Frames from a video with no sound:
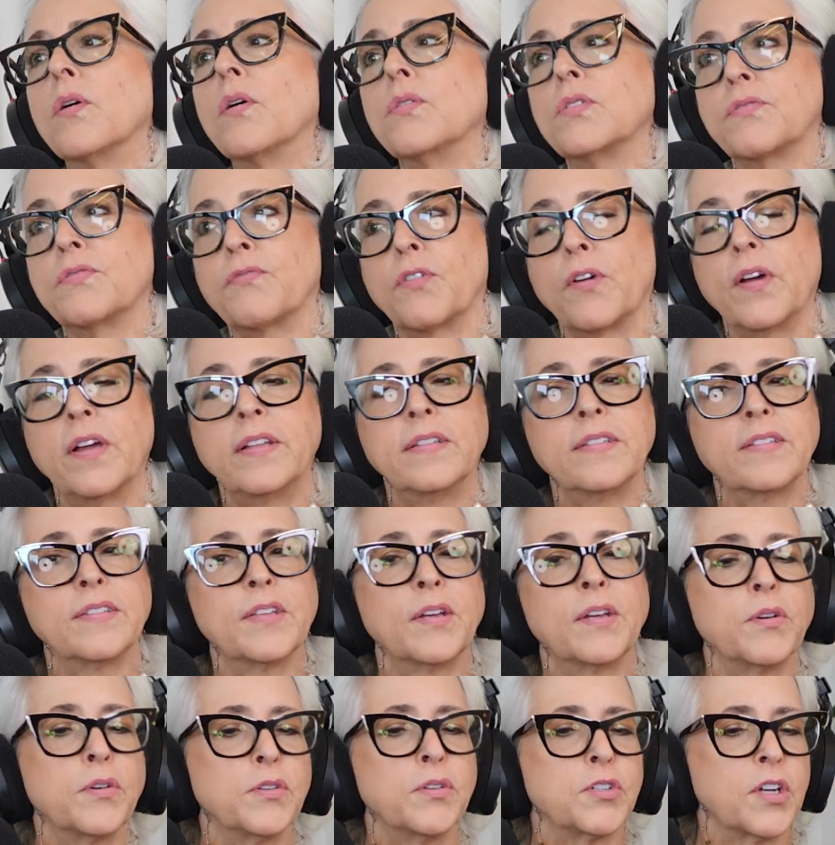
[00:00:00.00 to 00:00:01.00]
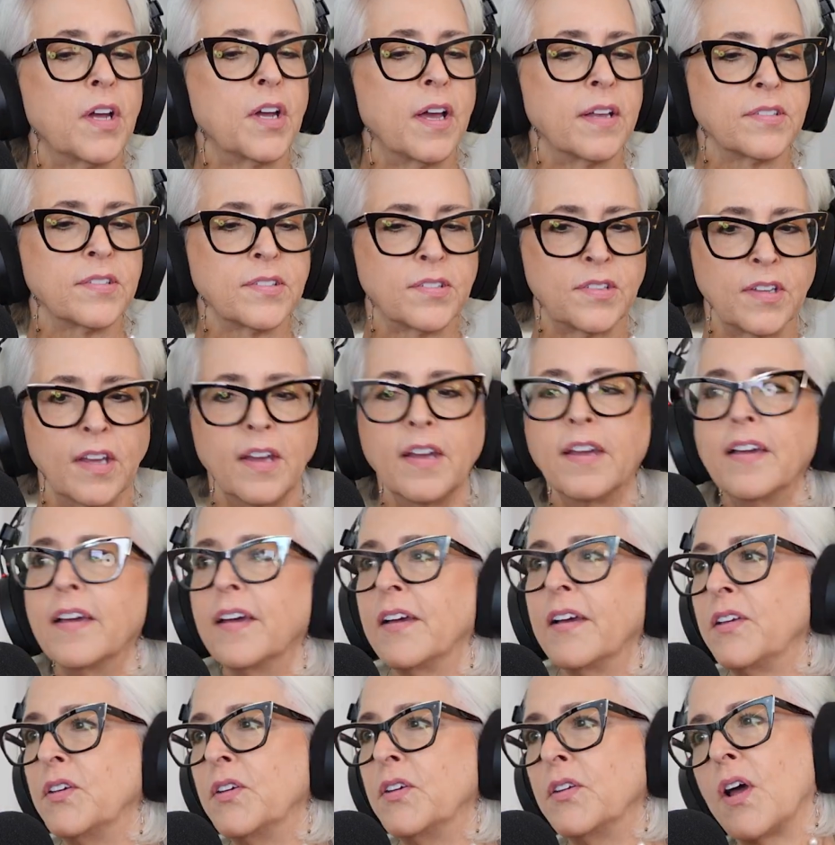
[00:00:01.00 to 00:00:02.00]
Those friends that are just,
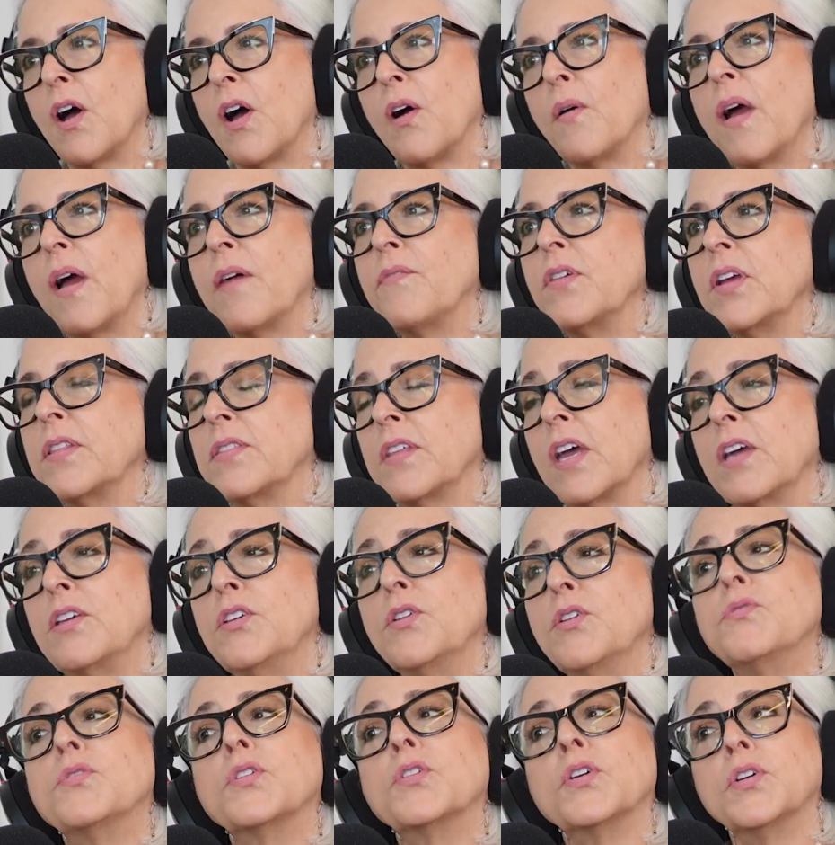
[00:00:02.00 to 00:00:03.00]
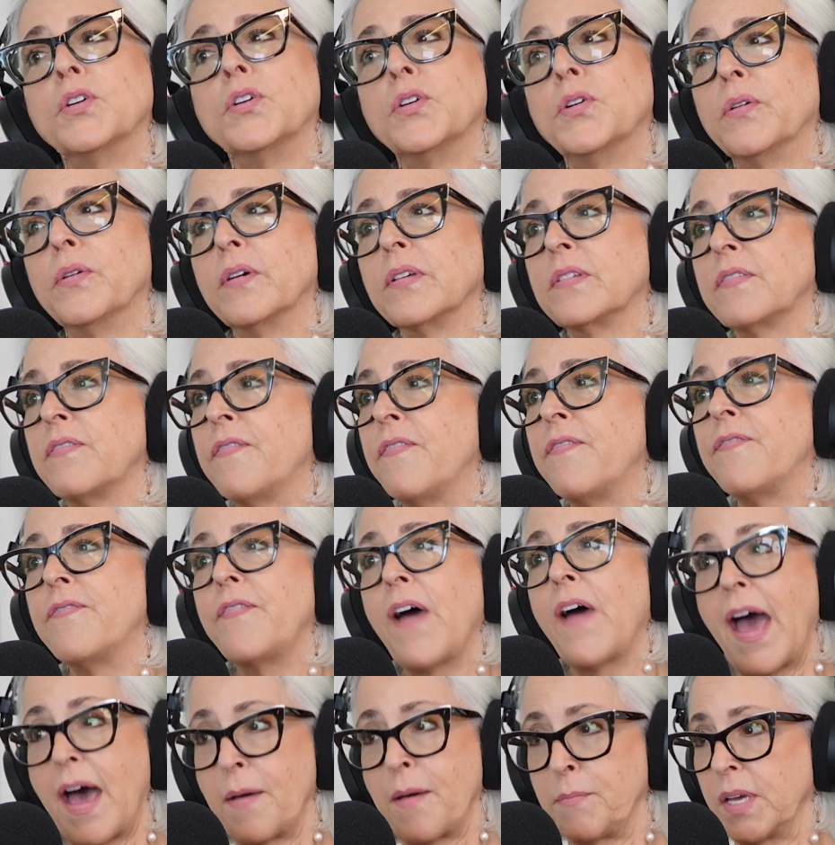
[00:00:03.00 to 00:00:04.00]
everything you do is
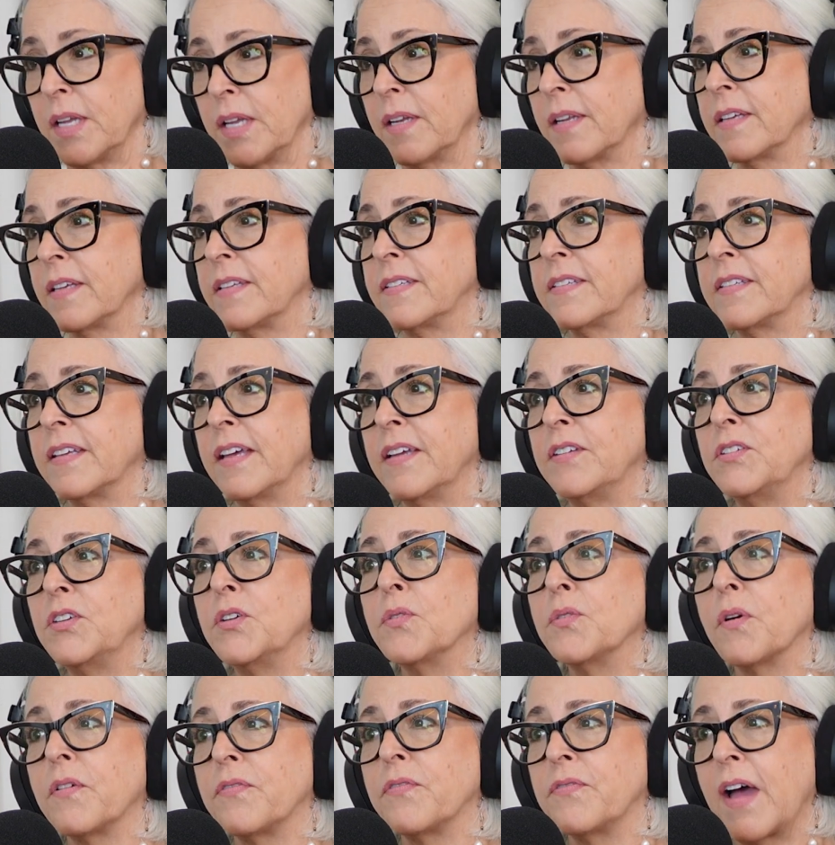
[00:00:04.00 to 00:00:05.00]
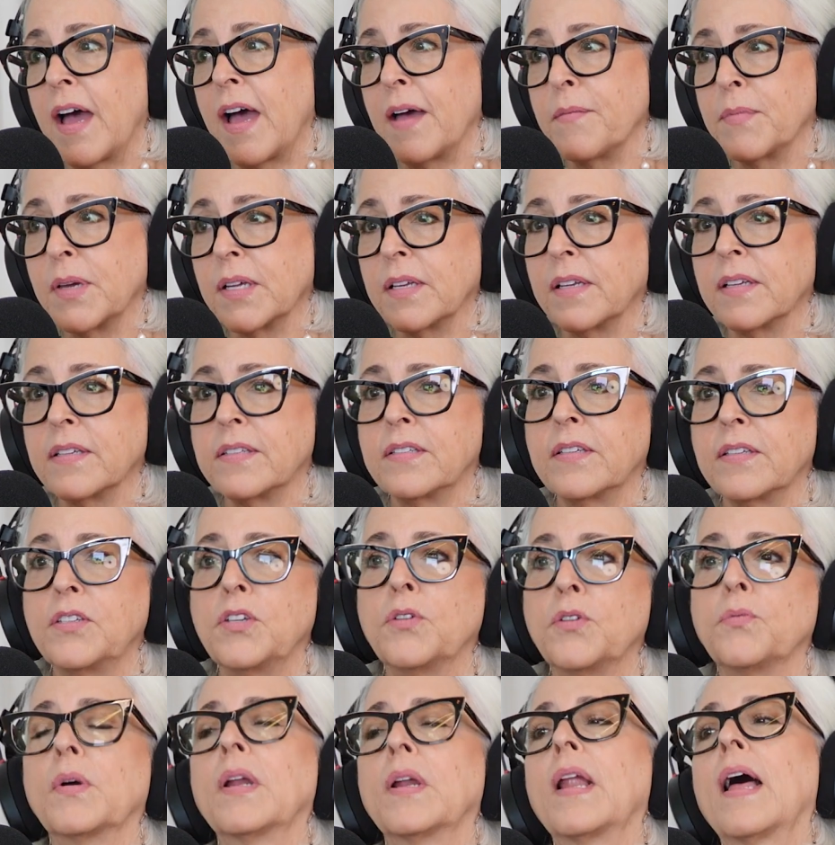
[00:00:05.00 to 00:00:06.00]
fabulous and you are
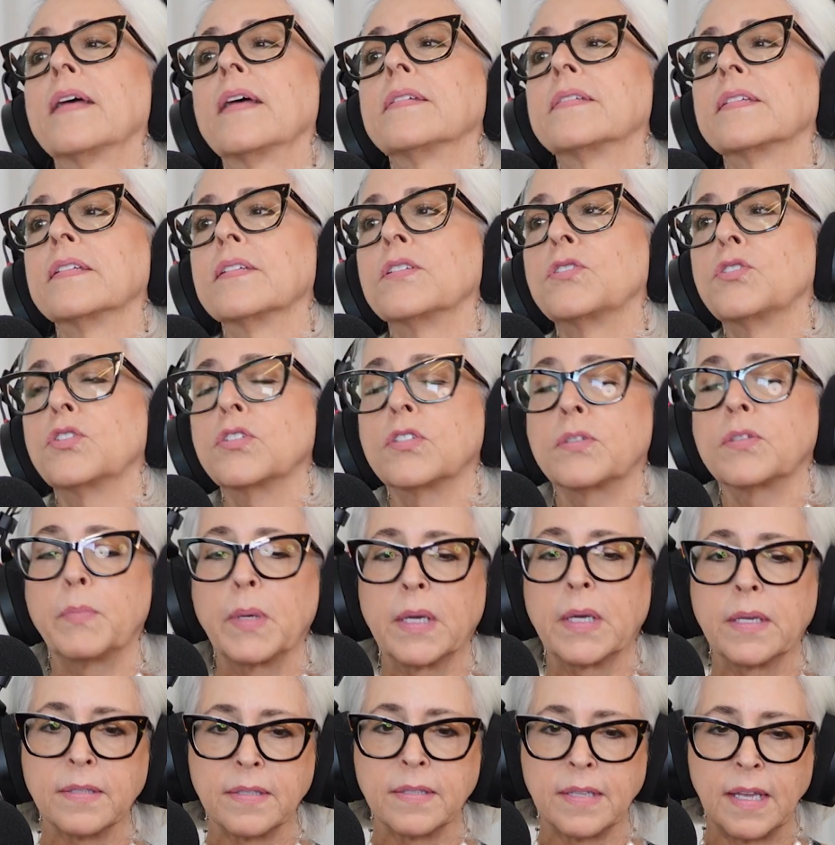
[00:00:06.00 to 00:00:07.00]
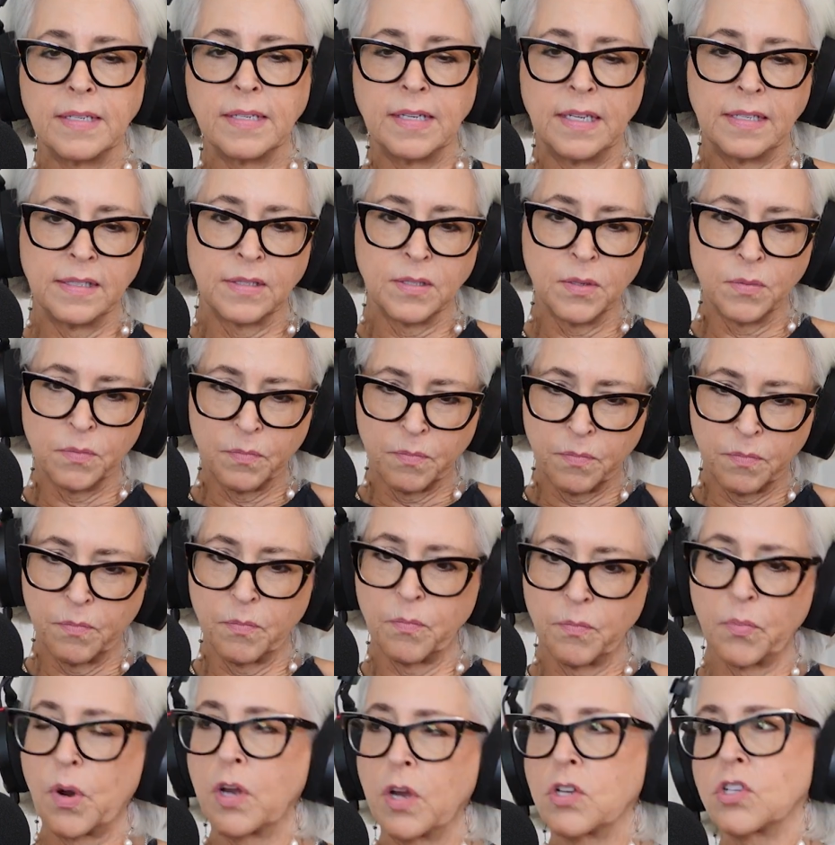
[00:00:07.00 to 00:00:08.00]
fabulous and you realize it's just because they need to
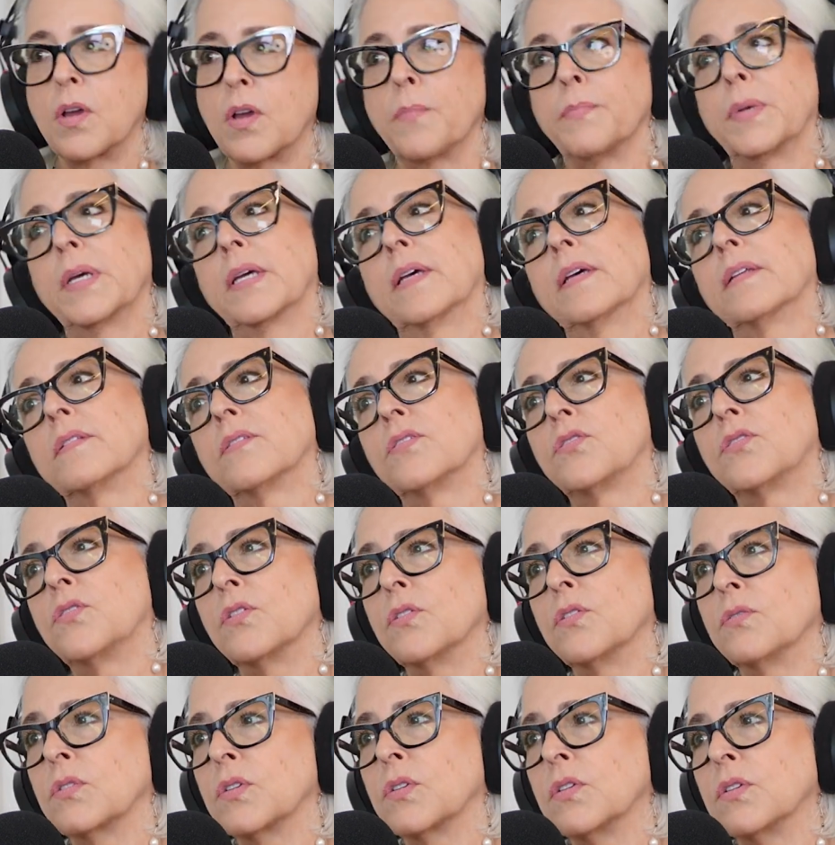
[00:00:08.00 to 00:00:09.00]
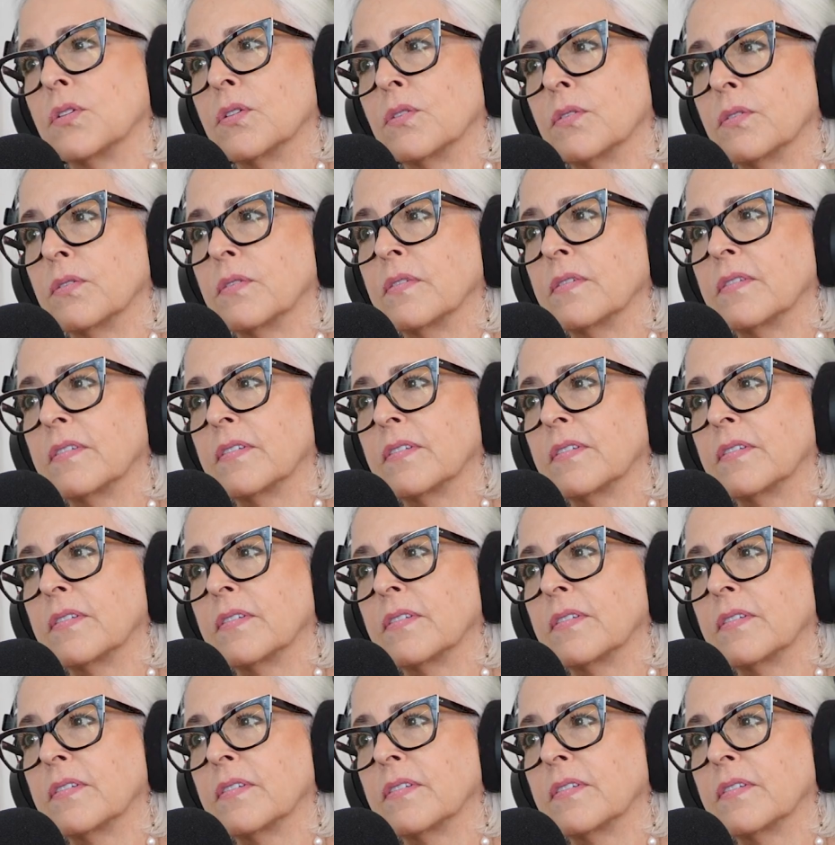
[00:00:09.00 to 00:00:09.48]
brush up against you too.